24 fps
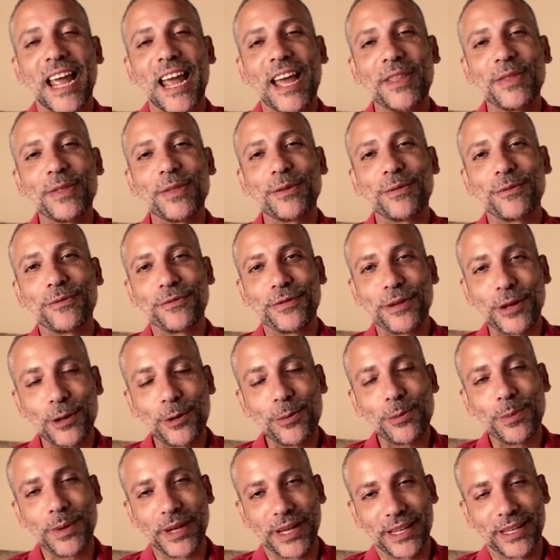And the
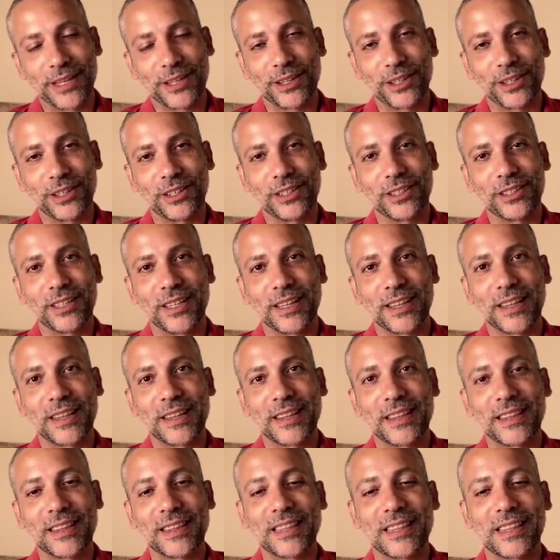filmmaker
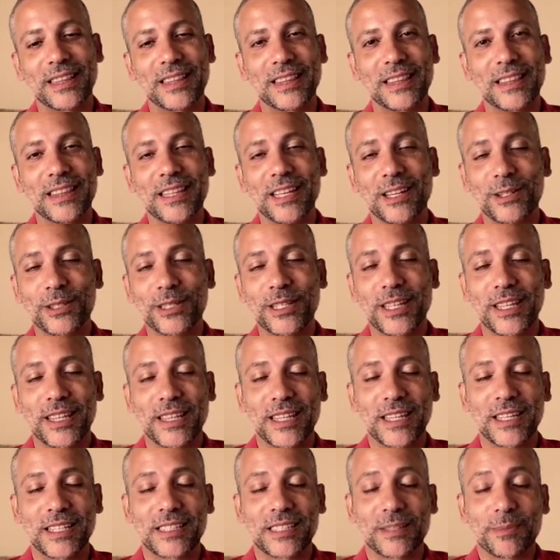not only
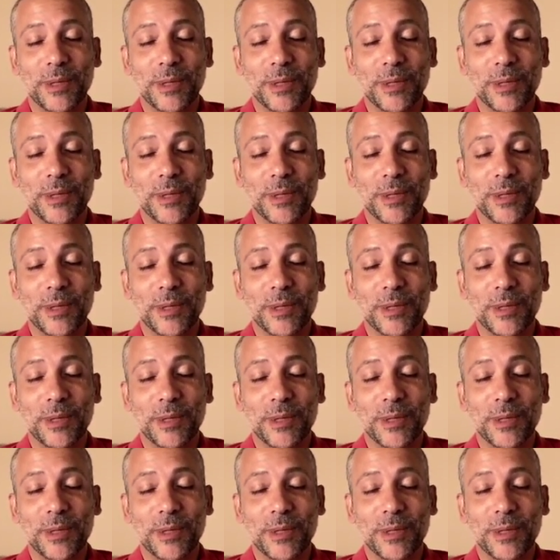thinks,